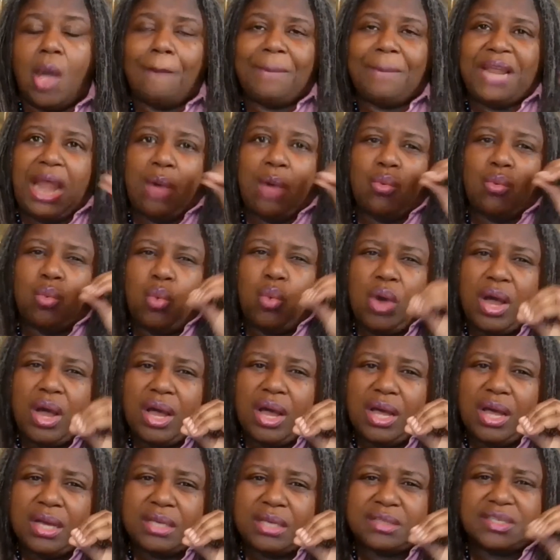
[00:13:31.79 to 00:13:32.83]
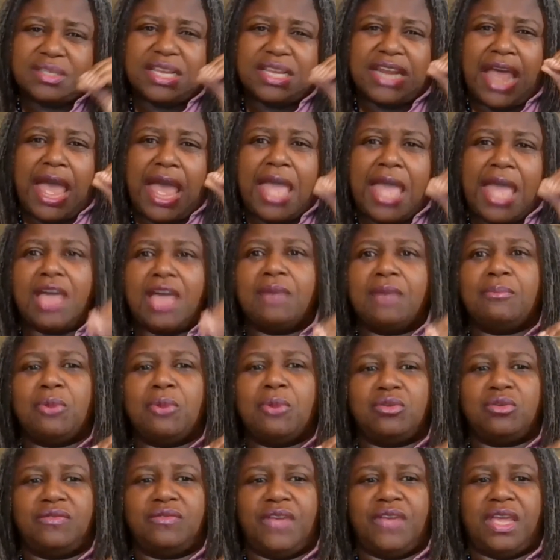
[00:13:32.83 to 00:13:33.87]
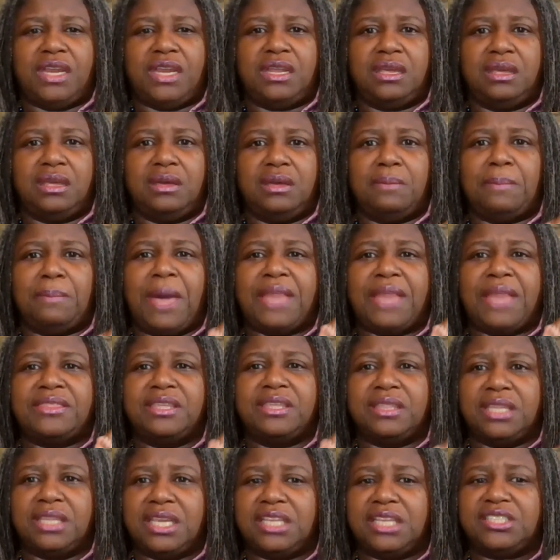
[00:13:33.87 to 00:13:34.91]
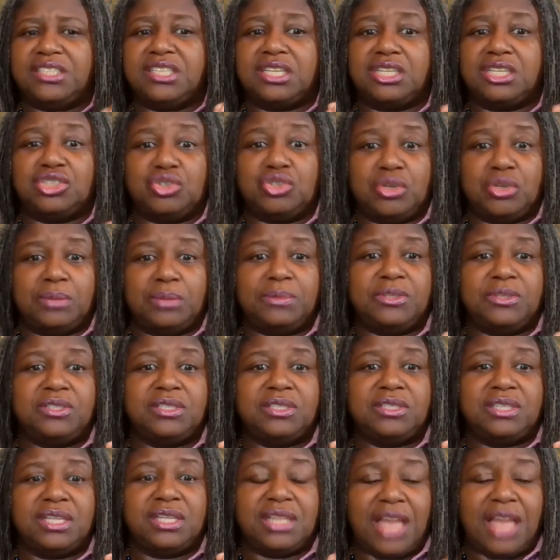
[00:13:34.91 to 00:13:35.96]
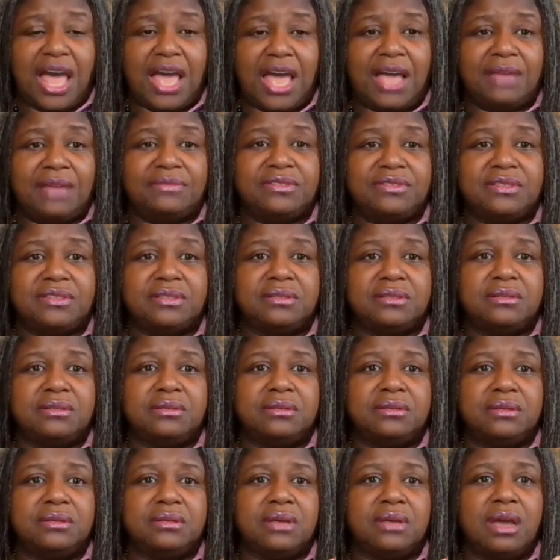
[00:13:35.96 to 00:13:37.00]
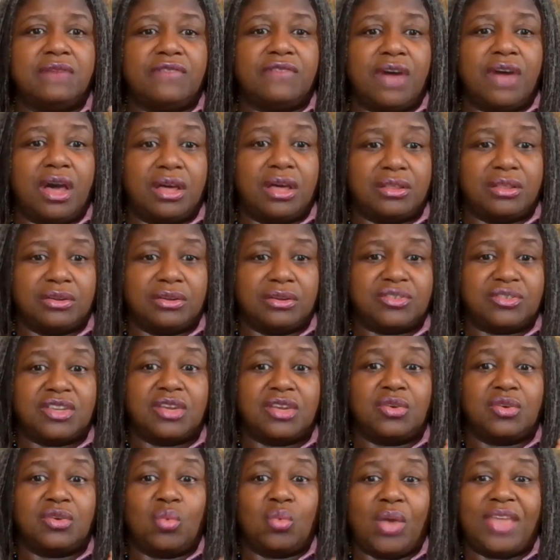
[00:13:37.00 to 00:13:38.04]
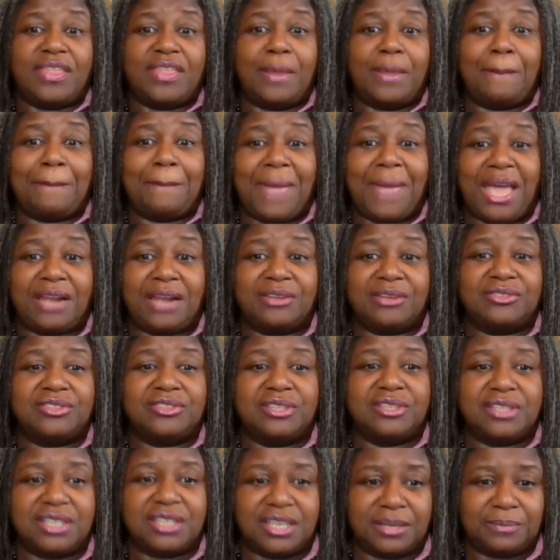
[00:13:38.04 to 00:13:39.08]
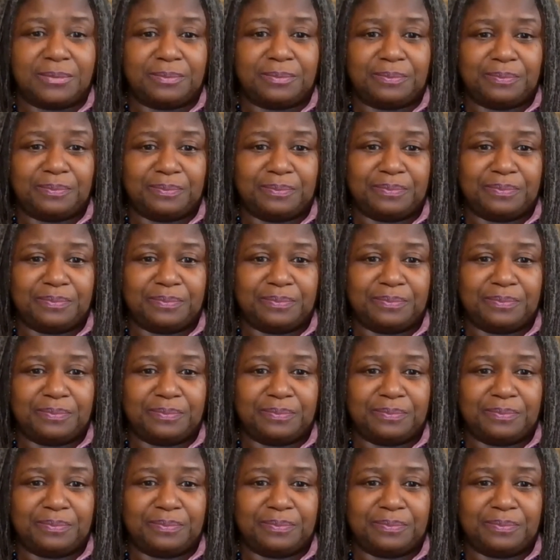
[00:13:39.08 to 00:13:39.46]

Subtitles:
but I was and I am motivated by the need to contribute to the lives of others in a way that matters to them.